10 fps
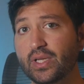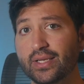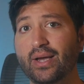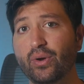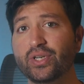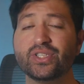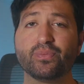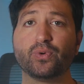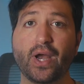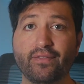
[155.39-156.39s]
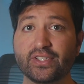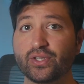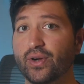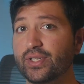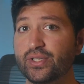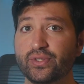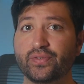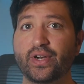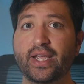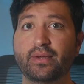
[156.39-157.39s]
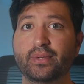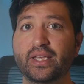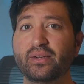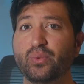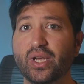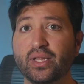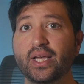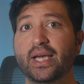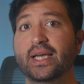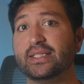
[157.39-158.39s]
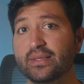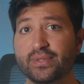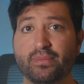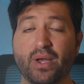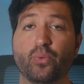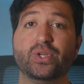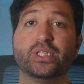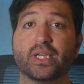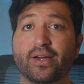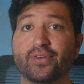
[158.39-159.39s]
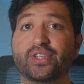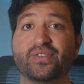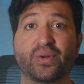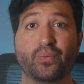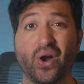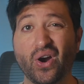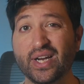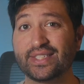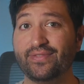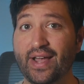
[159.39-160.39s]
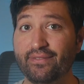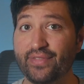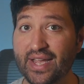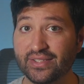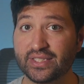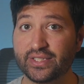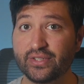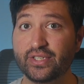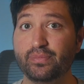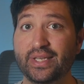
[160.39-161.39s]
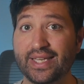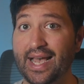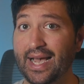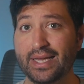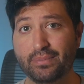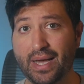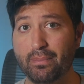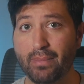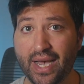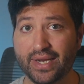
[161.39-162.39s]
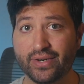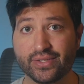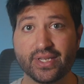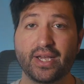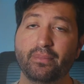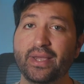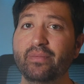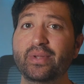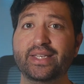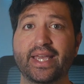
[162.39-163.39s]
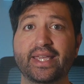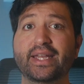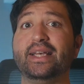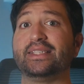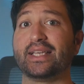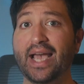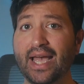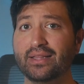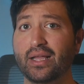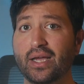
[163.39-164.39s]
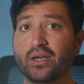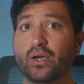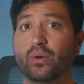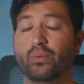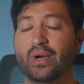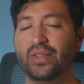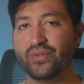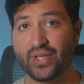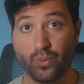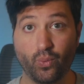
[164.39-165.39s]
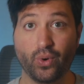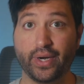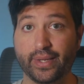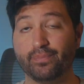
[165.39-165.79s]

Now, onto some graphics cards news for AMD. Well, it seems that my recent coverage of the RX 5000 series being eyed by miners may have been taken as a guideline rather than a warning.